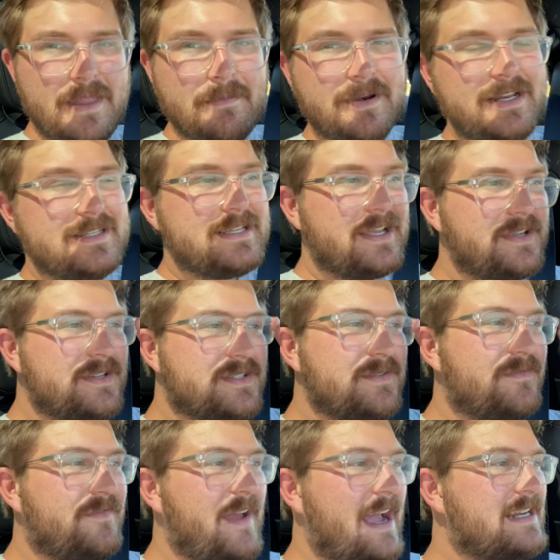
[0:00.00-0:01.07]
I'm going to tell you
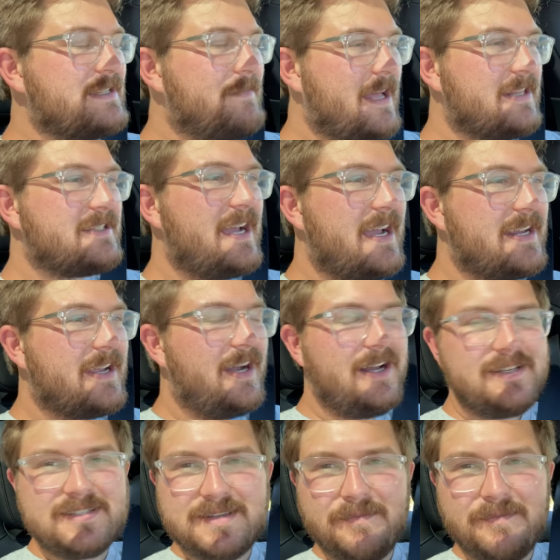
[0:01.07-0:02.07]
some facts about Taycan,